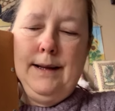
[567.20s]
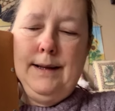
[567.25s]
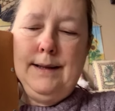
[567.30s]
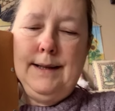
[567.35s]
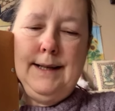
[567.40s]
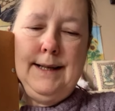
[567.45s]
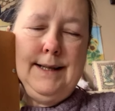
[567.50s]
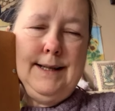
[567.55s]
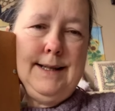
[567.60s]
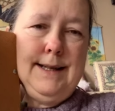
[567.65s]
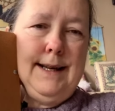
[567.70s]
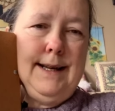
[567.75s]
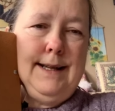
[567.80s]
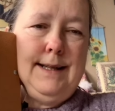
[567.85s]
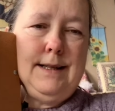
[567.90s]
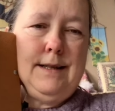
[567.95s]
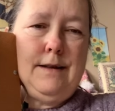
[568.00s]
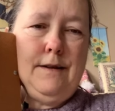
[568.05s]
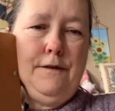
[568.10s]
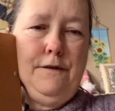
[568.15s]
This
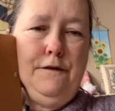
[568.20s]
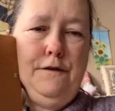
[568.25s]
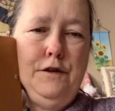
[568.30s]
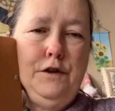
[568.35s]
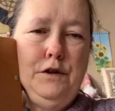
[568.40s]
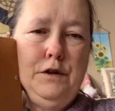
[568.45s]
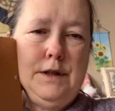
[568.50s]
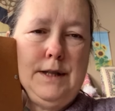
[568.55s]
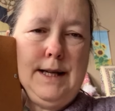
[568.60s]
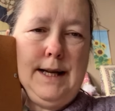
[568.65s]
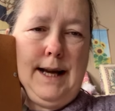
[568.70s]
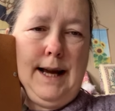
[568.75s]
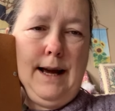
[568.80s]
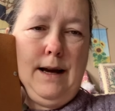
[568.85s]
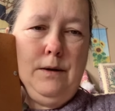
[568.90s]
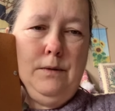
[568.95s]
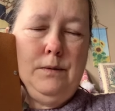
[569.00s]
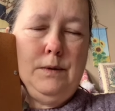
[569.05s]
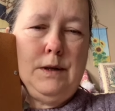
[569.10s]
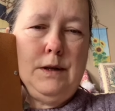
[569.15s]
is 40
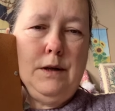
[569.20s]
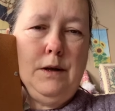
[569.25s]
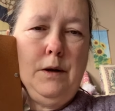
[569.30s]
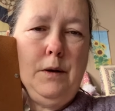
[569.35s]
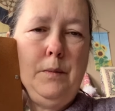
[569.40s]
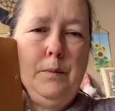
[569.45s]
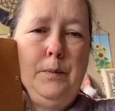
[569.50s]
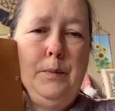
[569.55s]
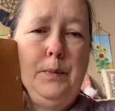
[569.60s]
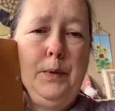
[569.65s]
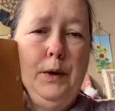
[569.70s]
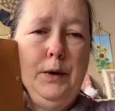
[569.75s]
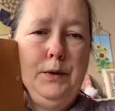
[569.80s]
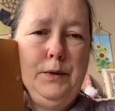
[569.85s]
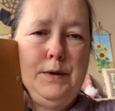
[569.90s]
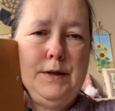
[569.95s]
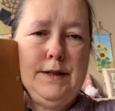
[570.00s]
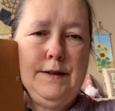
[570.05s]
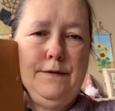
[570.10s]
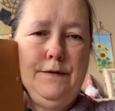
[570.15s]
count
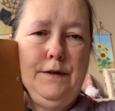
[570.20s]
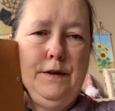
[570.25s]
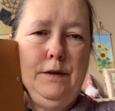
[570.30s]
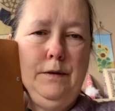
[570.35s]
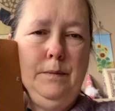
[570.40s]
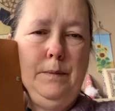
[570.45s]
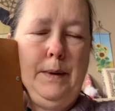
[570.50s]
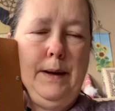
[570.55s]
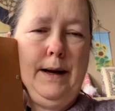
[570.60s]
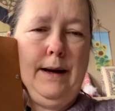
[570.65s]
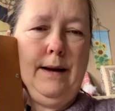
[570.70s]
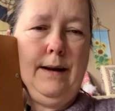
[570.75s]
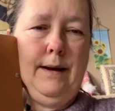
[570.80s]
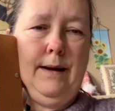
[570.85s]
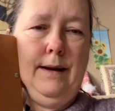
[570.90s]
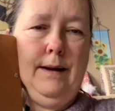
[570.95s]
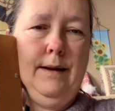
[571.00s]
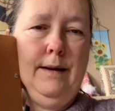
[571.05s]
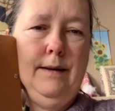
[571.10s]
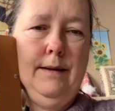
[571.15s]
Blutiful by
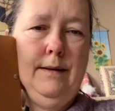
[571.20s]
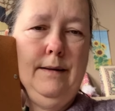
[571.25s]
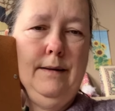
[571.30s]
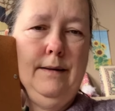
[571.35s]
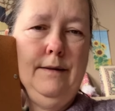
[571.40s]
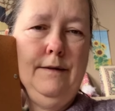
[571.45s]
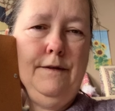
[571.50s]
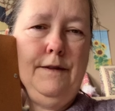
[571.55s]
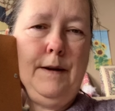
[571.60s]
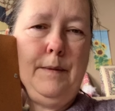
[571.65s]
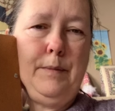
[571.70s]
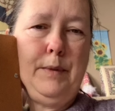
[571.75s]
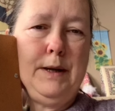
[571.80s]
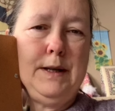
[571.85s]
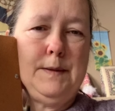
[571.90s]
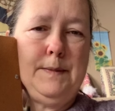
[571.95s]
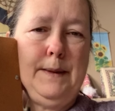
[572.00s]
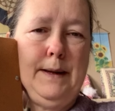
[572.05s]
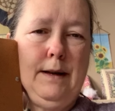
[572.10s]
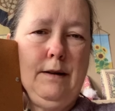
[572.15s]
Fabrics
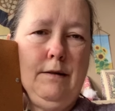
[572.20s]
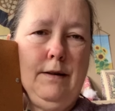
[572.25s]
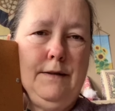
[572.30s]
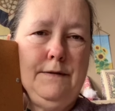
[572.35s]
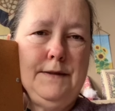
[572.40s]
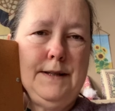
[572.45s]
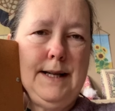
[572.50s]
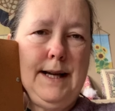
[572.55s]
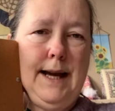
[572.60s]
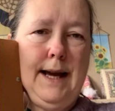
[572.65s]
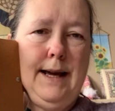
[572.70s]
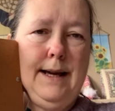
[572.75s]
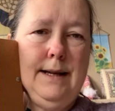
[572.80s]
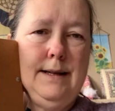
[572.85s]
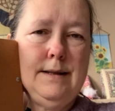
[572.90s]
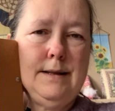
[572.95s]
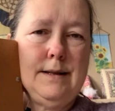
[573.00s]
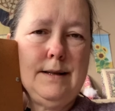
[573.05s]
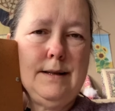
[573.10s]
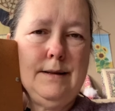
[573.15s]
by Crafty
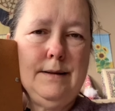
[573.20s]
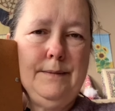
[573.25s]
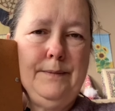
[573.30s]
Kate.